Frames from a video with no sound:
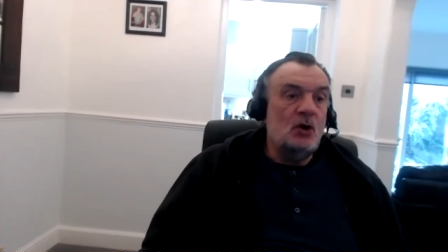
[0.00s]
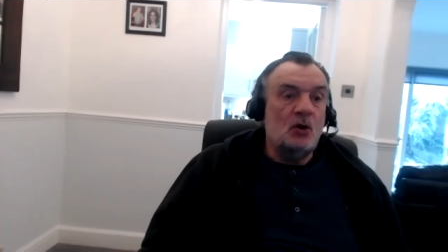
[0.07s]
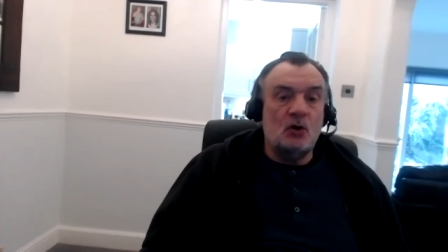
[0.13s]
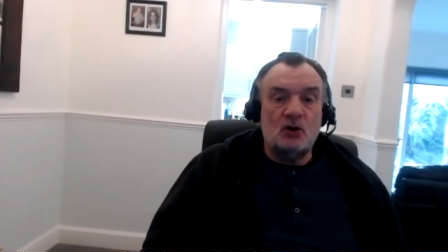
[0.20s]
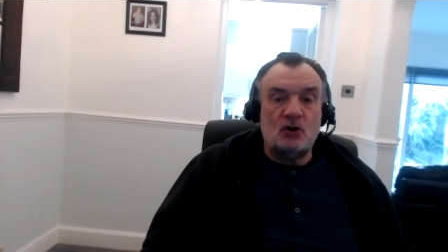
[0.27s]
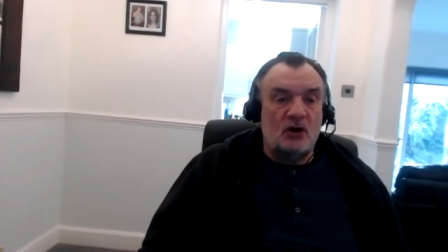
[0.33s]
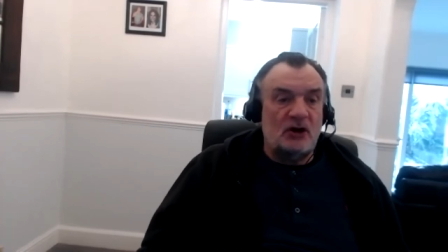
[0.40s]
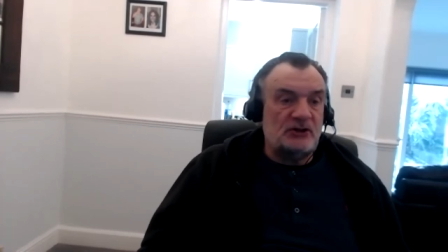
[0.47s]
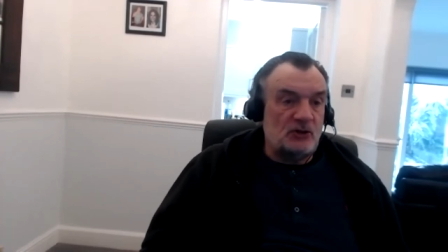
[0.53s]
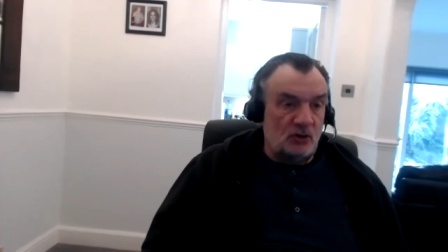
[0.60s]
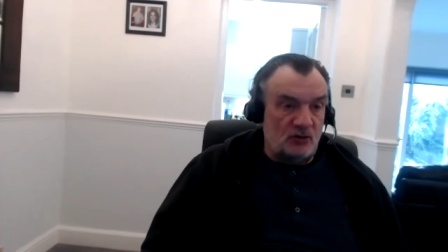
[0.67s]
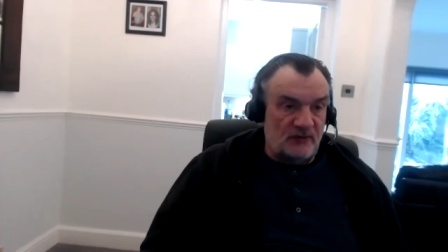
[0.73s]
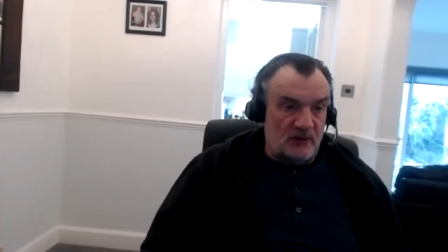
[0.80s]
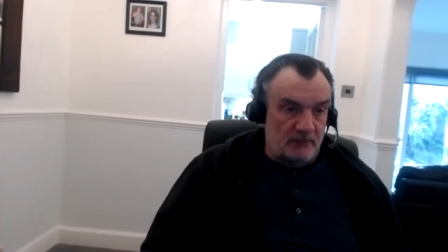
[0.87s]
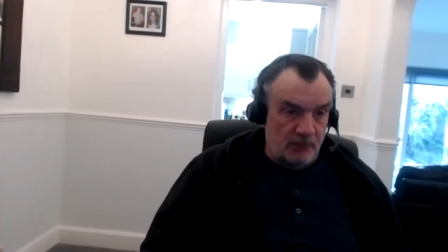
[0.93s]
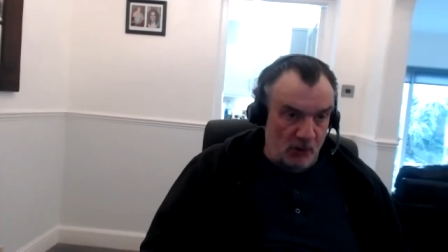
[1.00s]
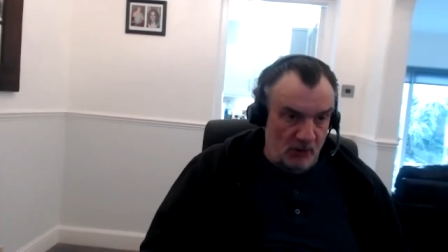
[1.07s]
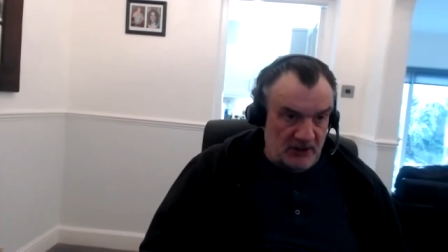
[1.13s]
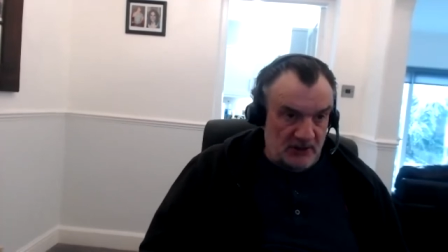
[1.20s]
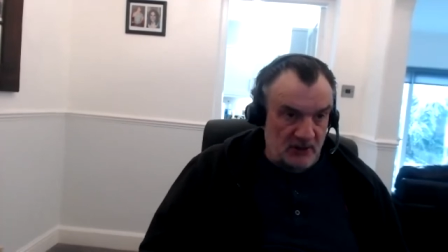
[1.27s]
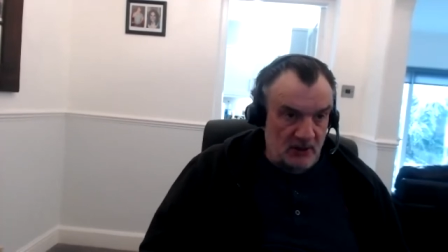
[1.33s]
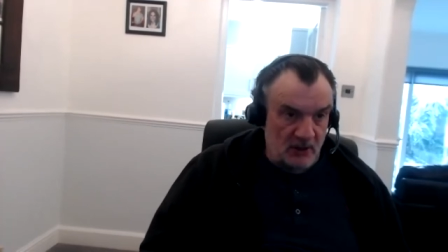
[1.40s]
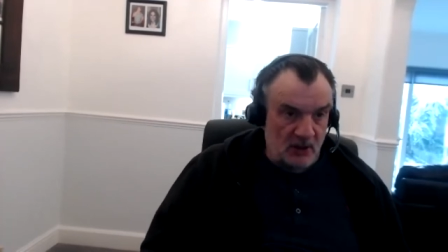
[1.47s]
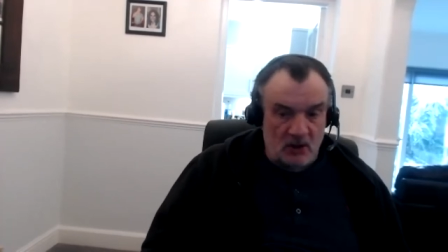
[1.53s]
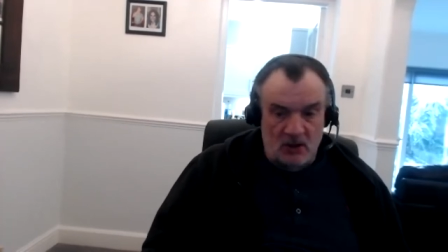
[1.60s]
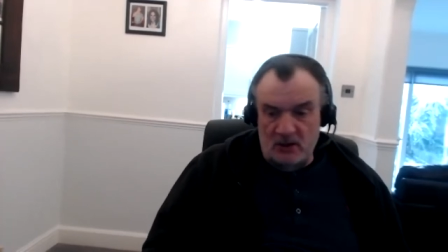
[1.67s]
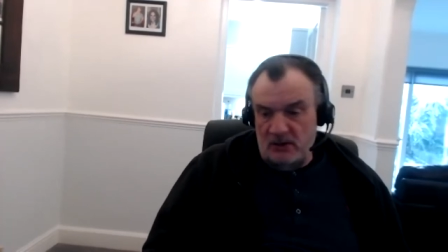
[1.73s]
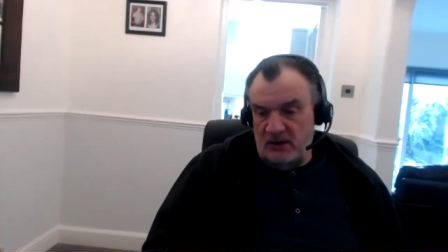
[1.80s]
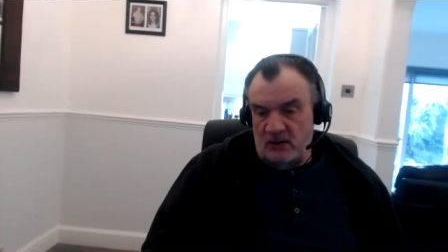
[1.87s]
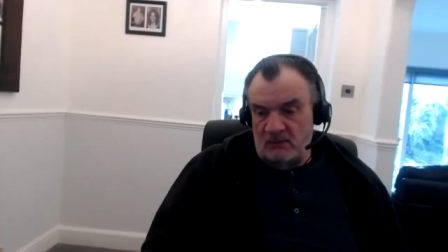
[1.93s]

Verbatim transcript: or Guide Dogs for the Blind. And